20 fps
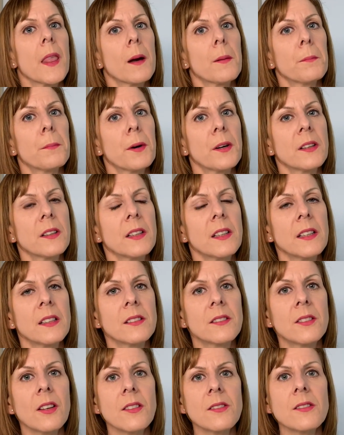but
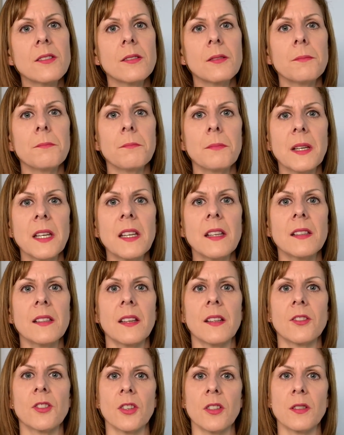it doesn't mean
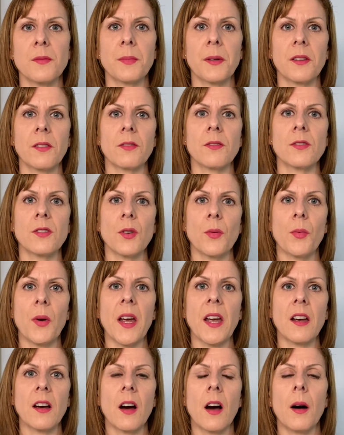that just because you
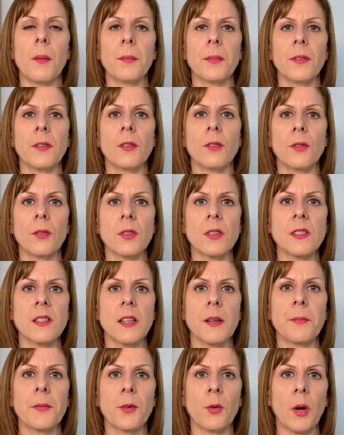wake up, your
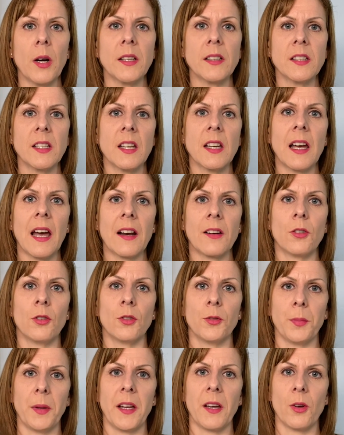sleep quality
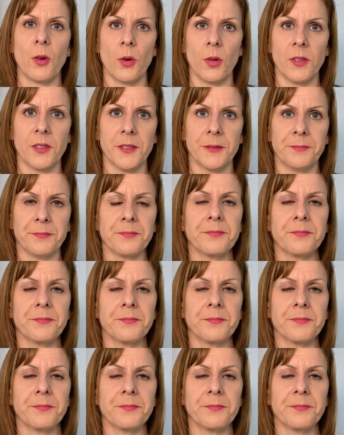cannot be good.